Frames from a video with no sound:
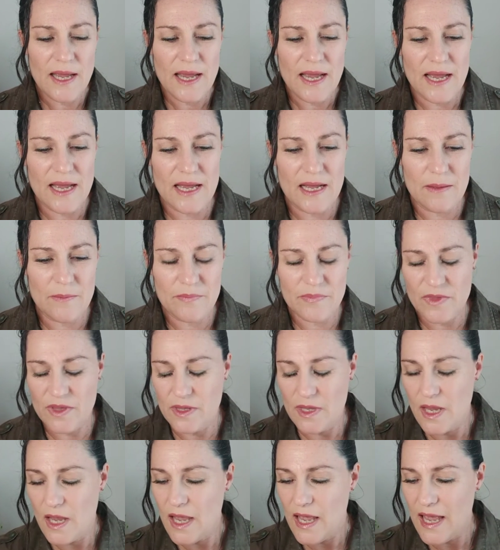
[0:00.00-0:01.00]

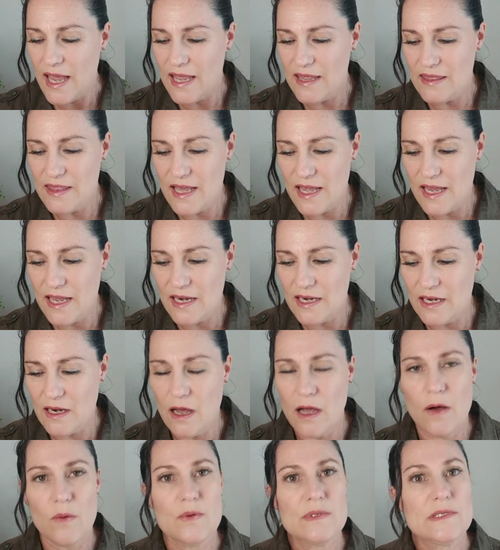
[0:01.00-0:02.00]
And then
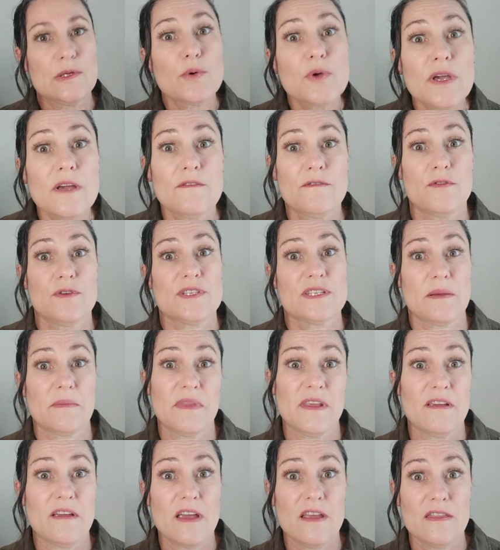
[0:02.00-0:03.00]
I was looking for
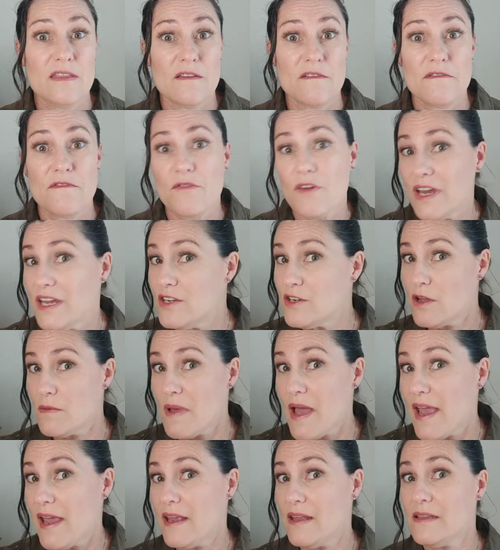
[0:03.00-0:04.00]
something in the free
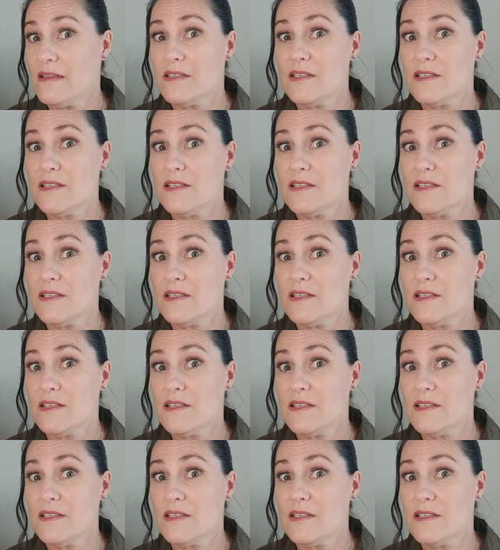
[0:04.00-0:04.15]
domain.